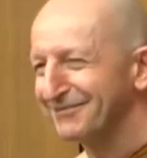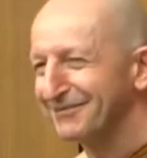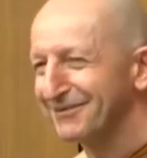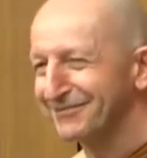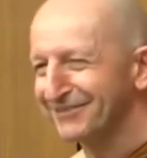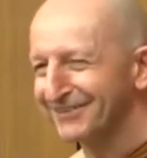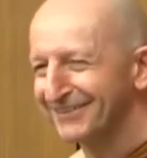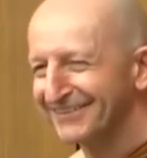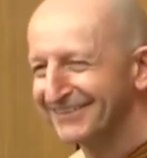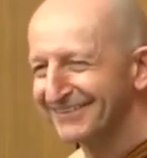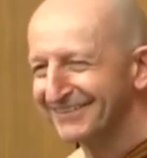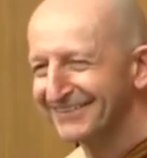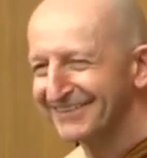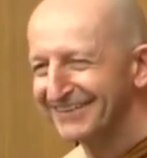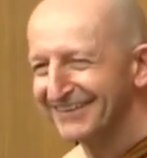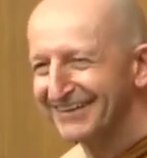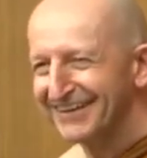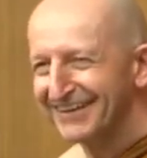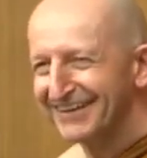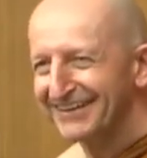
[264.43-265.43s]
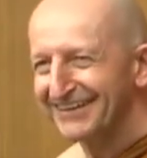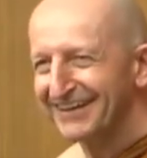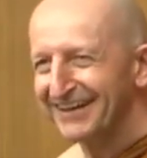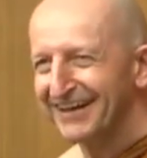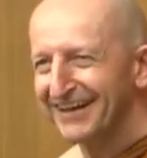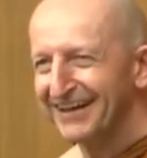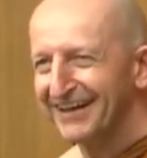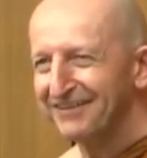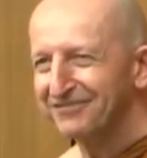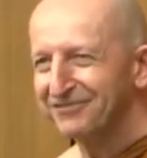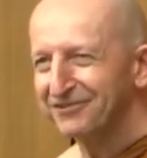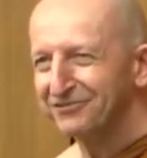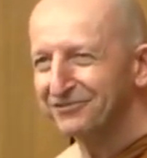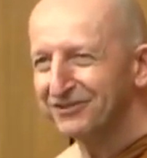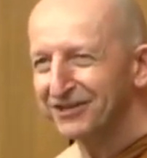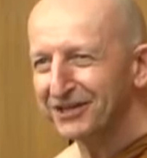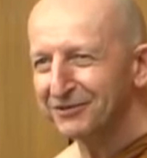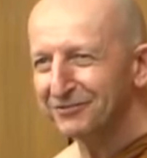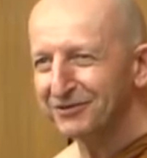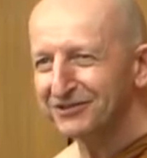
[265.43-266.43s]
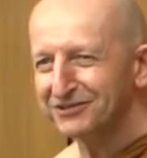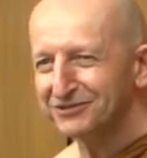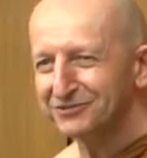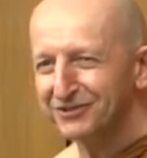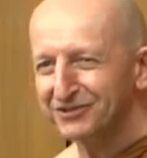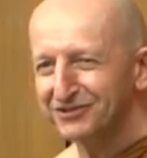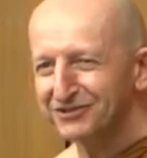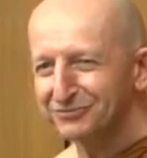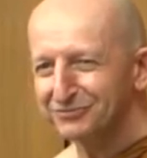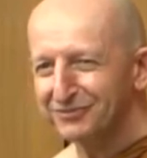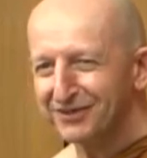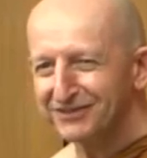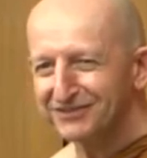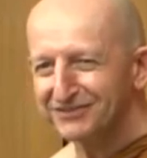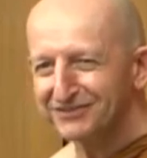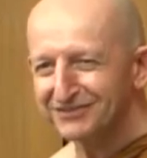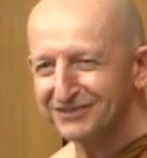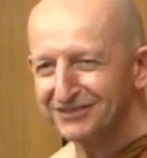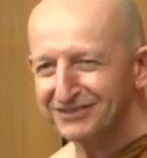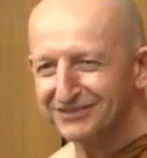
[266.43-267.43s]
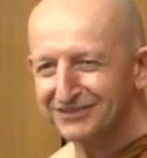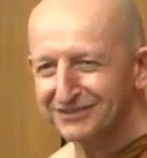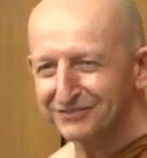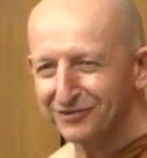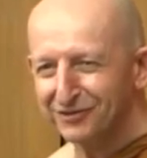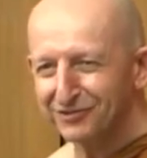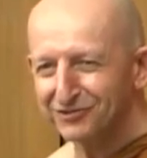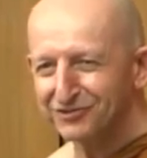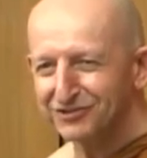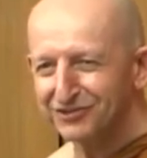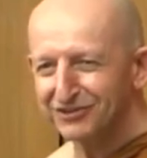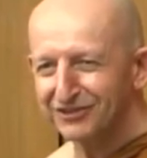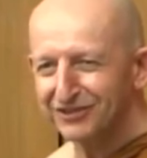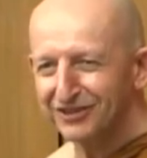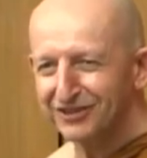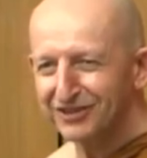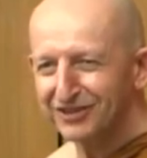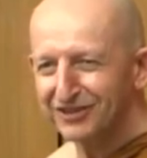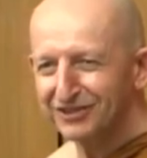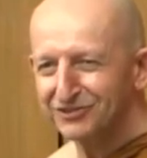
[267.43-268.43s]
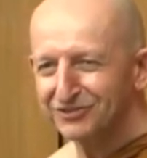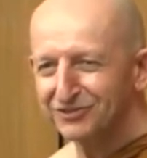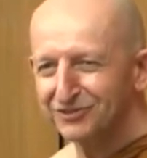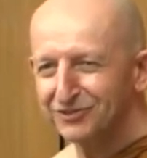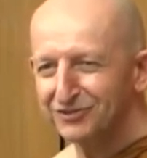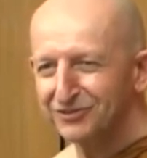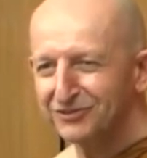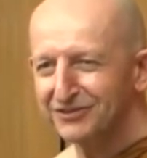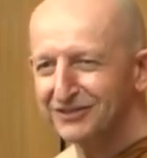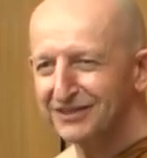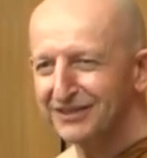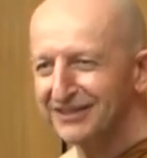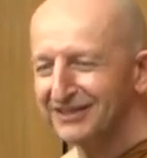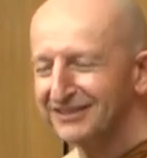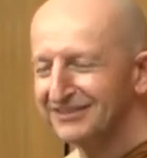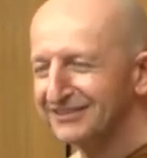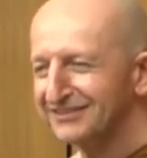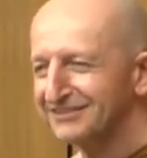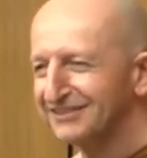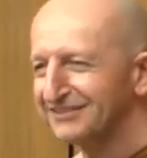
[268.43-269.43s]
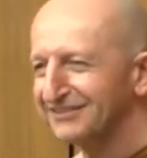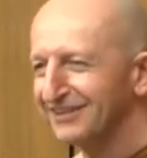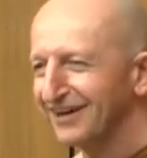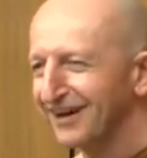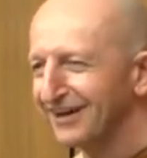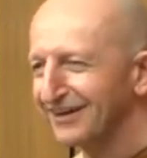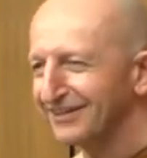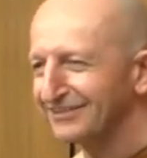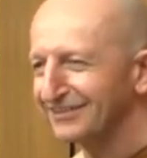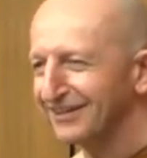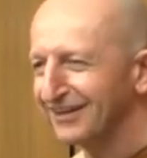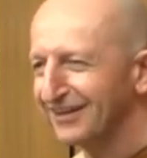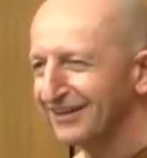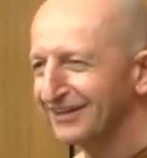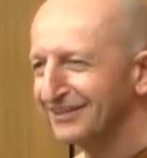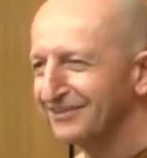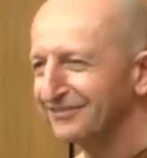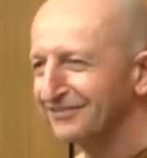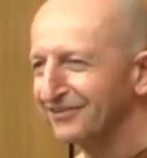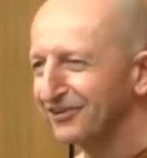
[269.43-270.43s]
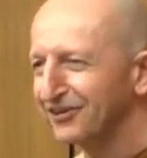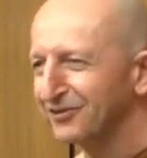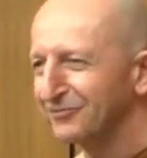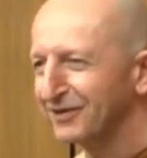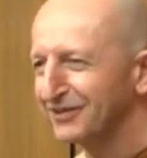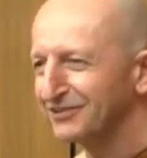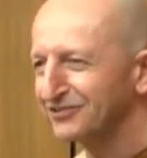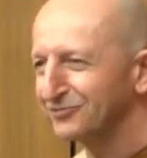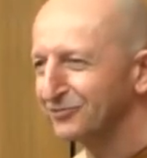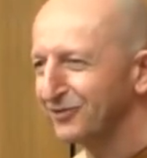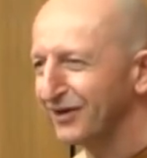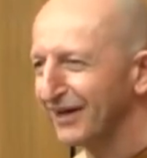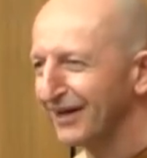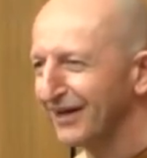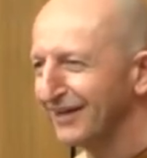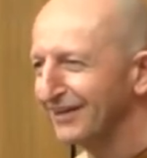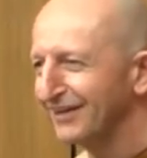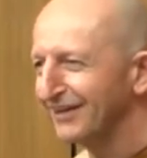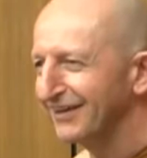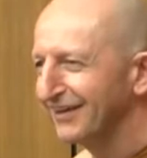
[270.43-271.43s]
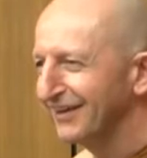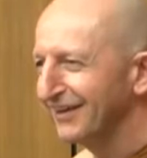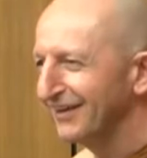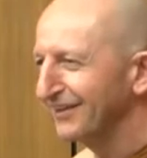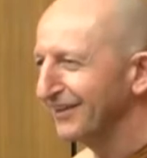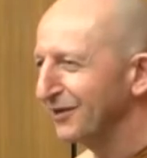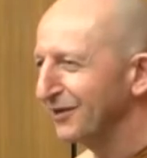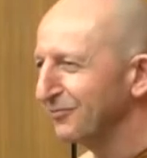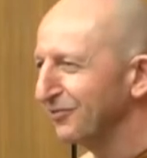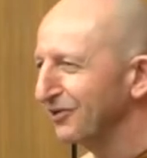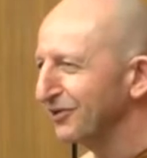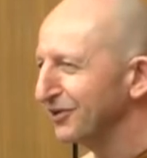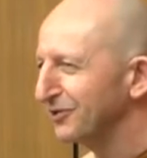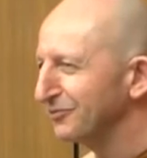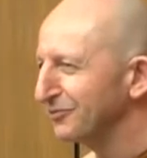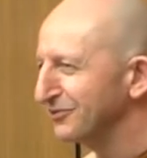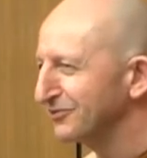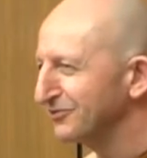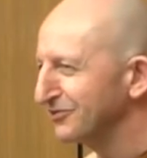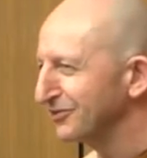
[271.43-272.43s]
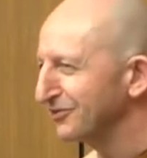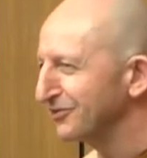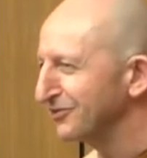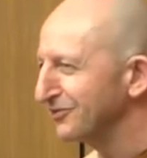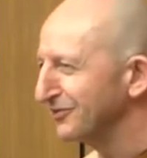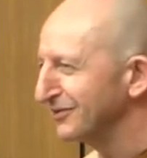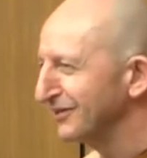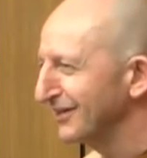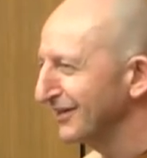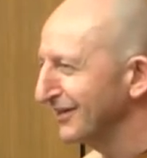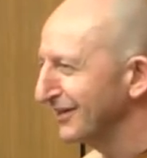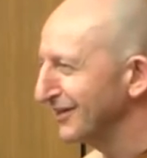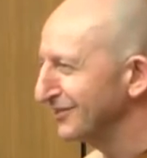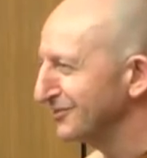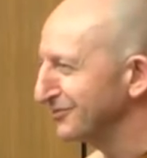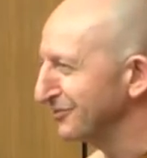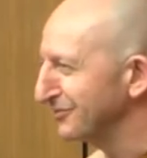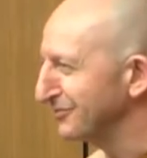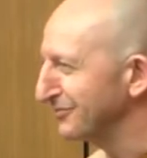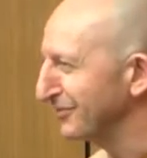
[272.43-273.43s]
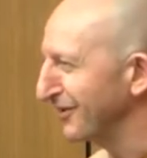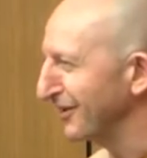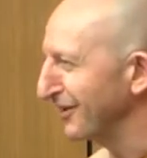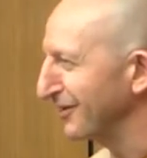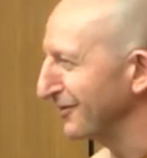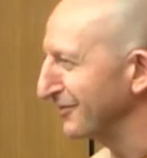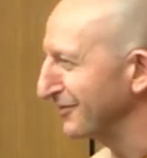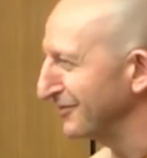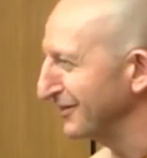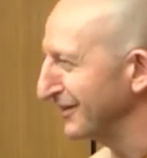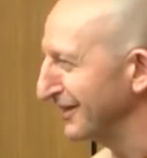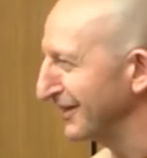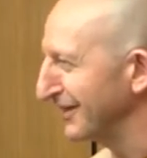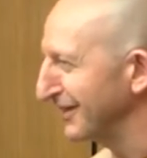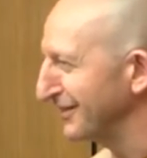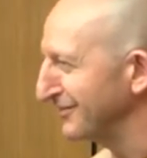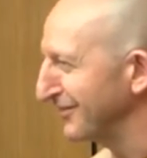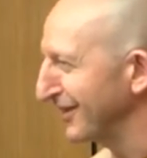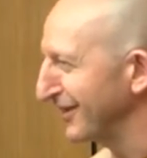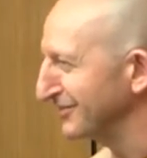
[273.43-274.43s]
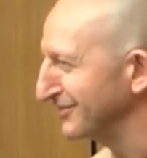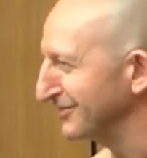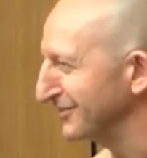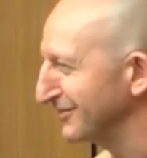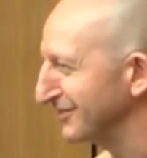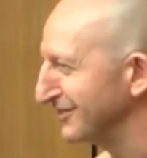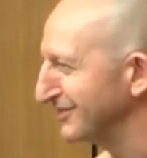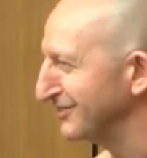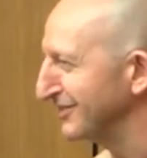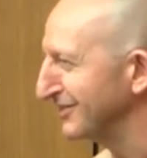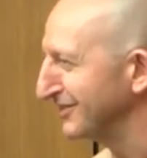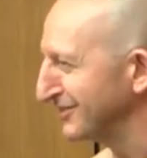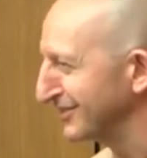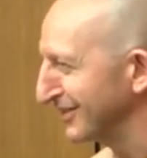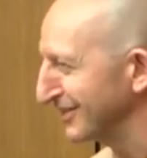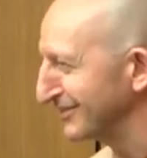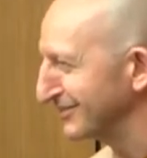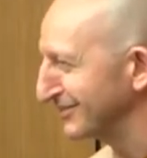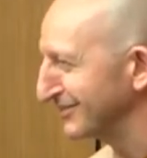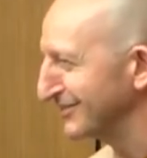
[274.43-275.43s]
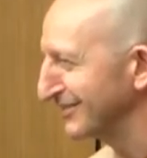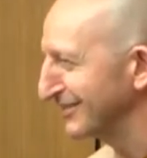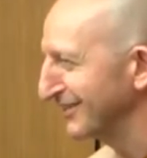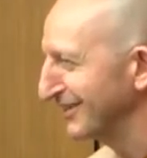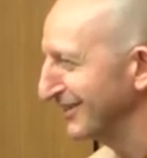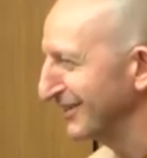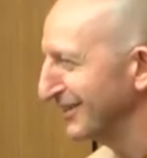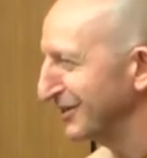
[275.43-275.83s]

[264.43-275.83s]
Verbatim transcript: However, uh, if you really want to express the devotion to the, the Tathagata in the very best way, then what you will do is you'll follow the advice of his teachings.